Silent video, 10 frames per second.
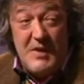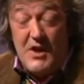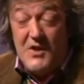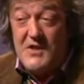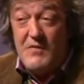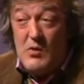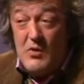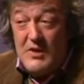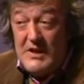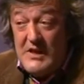Because if you
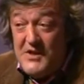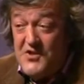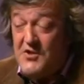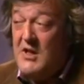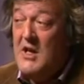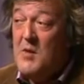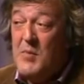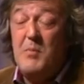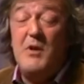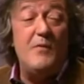look in history,
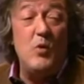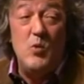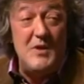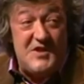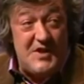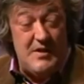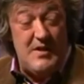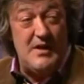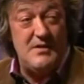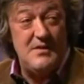people have always
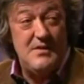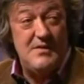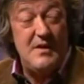said that.